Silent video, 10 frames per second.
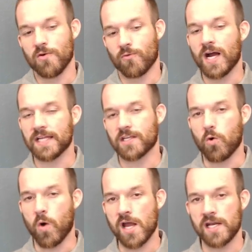write the
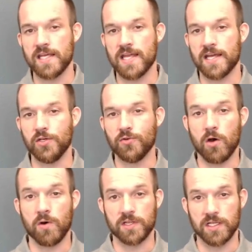quantity that you
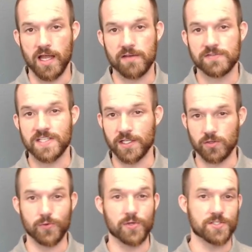know on the left and
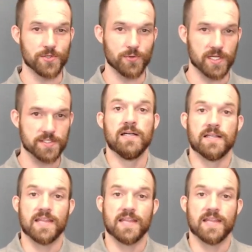include its units.